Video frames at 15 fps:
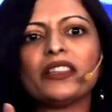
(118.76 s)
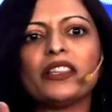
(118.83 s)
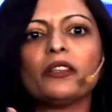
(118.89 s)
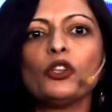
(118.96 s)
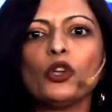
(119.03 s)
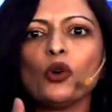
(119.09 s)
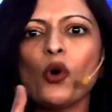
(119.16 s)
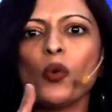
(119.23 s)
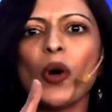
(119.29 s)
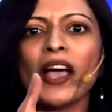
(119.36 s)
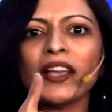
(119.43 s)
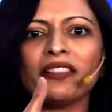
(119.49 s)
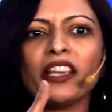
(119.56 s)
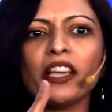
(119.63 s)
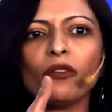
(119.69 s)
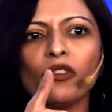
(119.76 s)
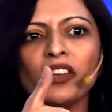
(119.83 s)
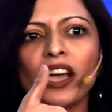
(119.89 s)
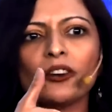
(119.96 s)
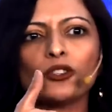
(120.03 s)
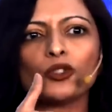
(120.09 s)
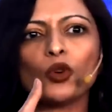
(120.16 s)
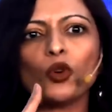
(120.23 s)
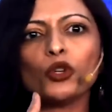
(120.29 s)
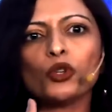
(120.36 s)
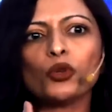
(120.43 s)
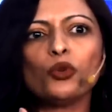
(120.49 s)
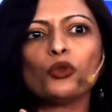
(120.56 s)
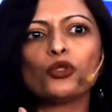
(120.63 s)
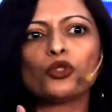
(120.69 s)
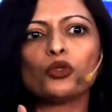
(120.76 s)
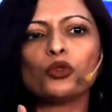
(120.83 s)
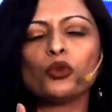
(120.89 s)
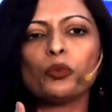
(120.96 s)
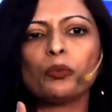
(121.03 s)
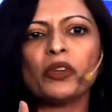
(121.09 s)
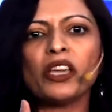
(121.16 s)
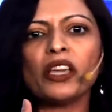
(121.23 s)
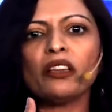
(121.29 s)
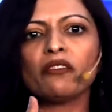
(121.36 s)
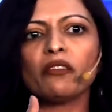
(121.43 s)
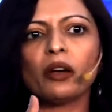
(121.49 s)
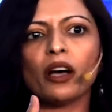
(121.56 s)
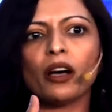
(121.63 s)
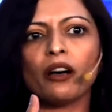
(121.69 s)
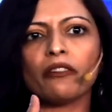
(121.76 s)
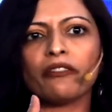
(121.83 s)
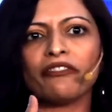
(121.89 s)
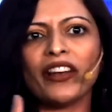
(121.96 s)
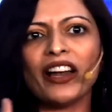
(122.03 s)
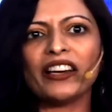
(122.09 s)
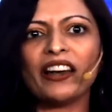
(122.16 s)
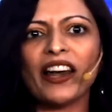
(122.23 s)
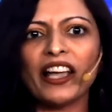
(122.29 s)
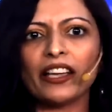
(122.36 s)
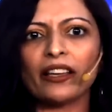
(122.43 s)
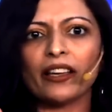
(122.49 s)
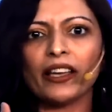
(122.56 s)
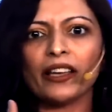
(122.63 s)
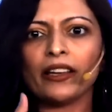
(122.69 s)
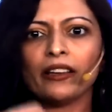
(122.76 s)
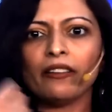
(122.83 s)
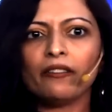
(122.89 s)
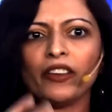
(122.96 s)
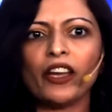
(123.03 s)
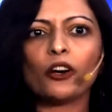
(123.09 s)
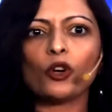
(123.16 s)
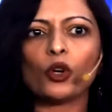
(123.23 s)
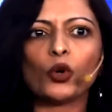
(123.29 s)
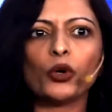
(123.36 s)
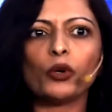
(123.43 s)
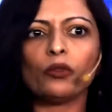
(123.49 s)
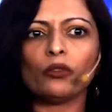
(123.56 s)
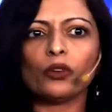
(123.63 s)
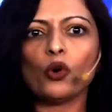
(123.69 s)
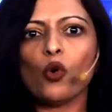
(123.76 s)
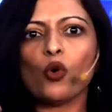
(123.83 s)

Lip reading: you know, I think we are so used to being felt like we are good, no